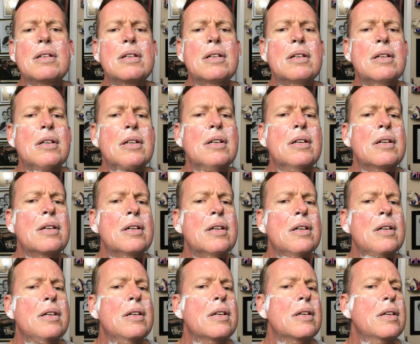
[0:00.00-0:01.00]

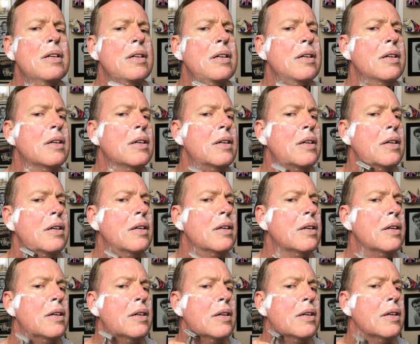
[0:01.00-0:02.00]

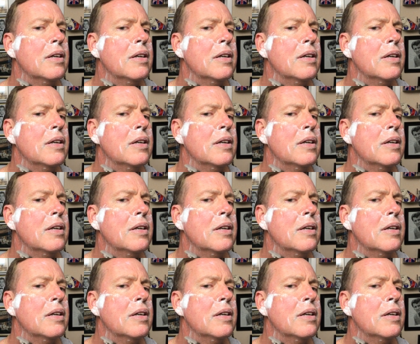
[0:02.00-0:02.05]
No one is speaking in this clip.